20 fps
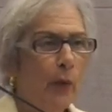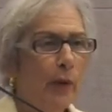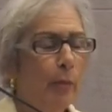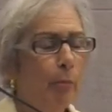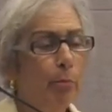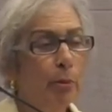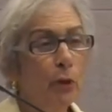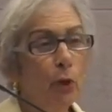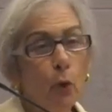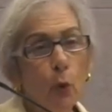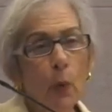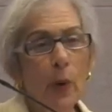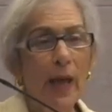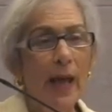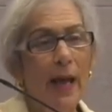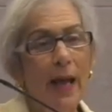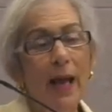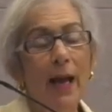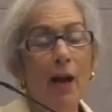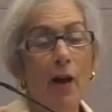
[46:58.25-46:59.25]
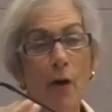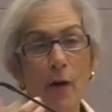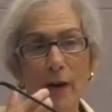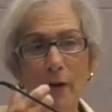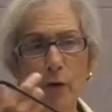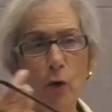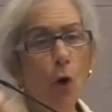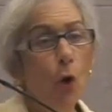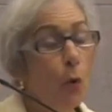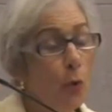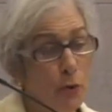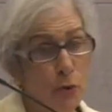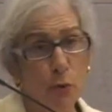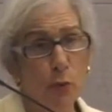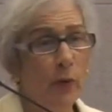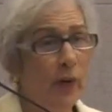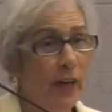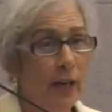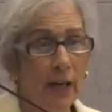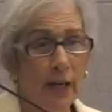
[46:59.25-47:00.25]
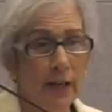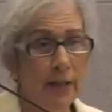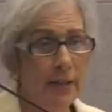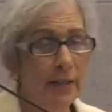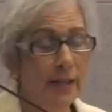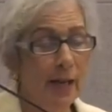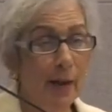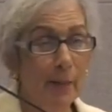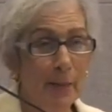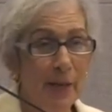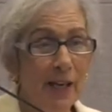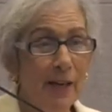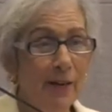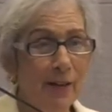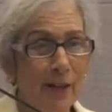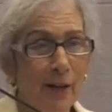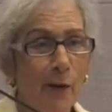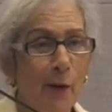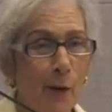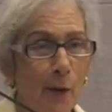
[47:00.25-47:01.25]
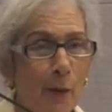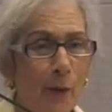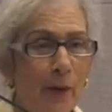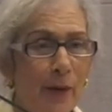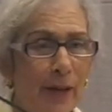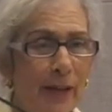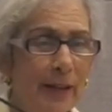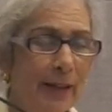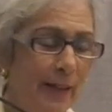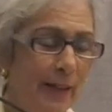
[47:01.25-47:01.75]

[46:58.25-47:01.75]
with blue hair and nose rings. I mean, you know,